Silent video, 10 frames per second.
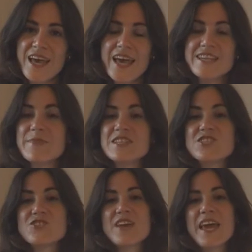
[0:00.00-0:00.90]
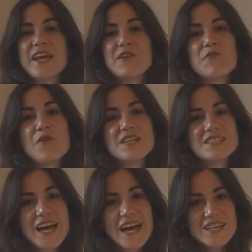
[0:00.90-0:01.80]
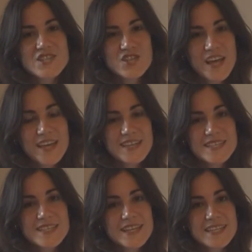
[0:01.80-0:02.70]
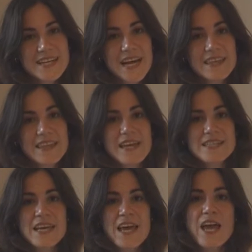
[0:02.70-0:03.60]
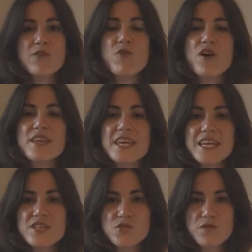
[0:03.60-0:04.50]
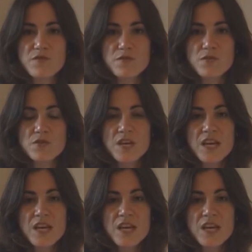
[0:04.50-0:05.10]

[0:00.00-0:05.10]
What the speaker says: As much as you can, avoid diet shakes and things like that, and rather eat your food.